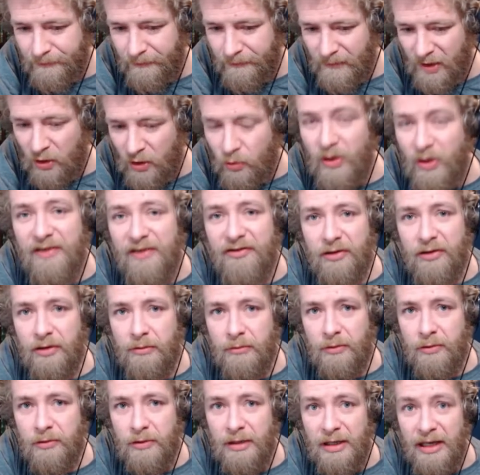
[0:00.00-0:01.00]

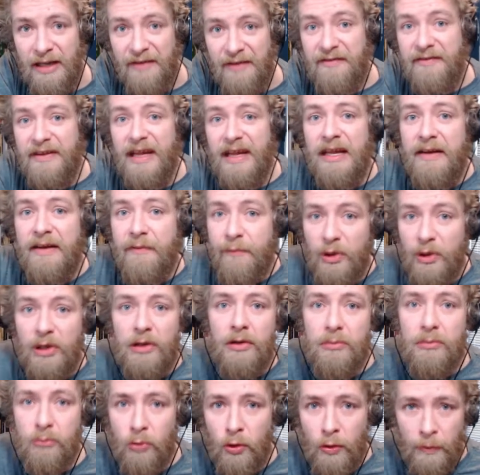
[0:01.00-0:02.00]
questionable. Instead, if we
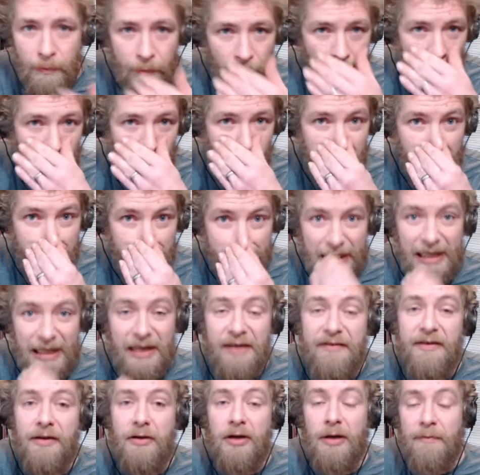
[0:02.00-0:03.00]
look more broad at
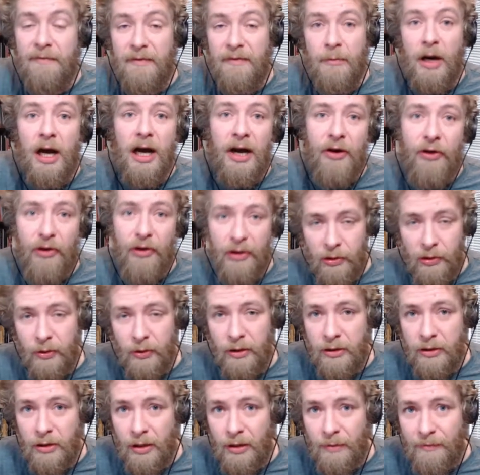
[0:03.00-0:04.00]
players that come from higher and lower
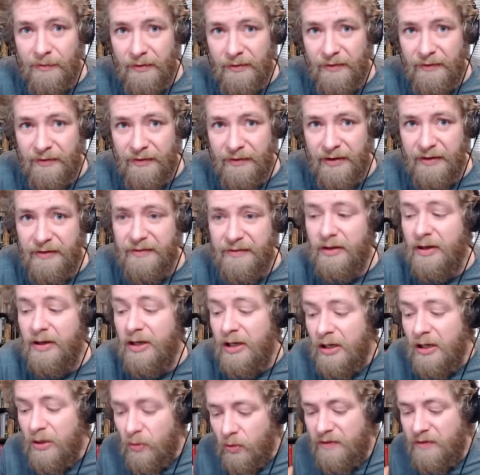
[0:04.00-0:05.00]
conferences,
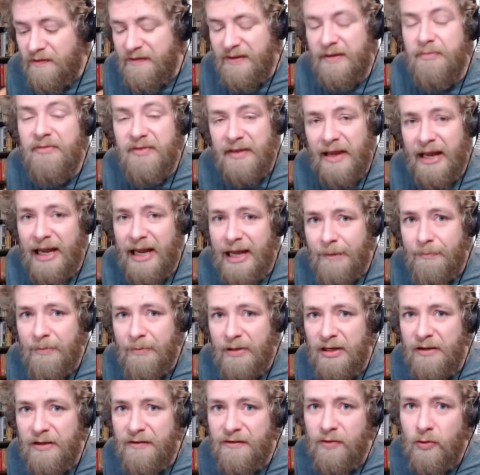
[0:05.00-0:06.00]
what seems to
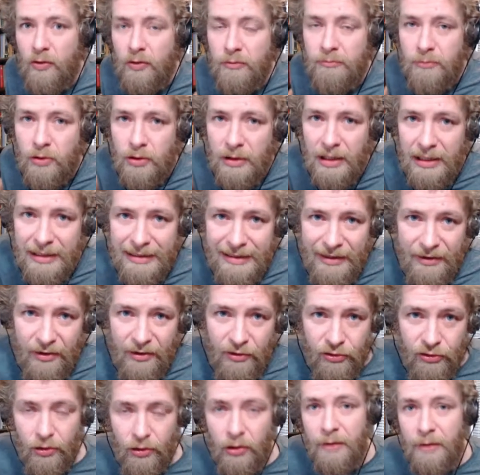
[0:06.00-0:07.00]
happen is you're more likely to
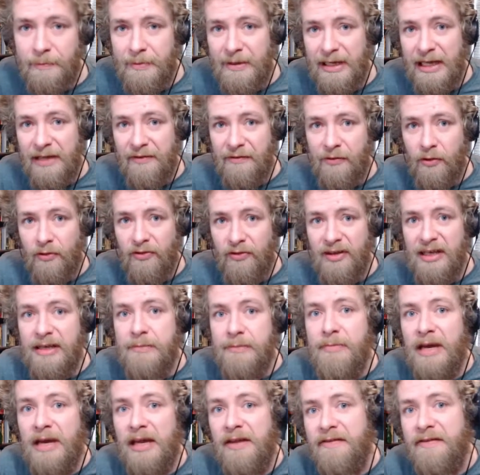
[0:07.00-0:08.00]
show up against your
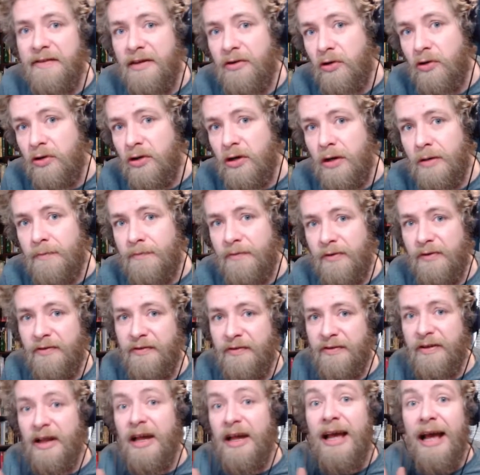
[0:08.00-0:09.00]
teammates than your
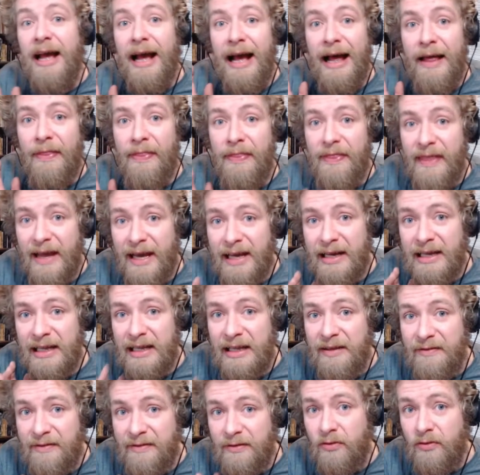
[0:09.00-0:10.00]
conference, and that
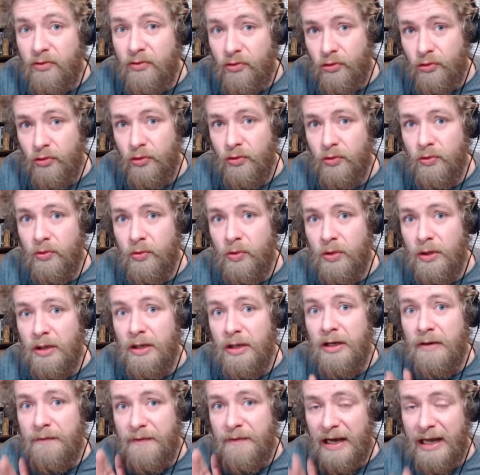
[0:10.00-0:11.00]
isn't true
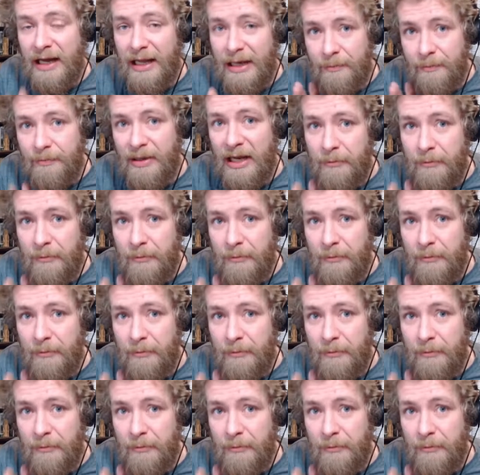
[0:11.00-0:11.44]
for Alabama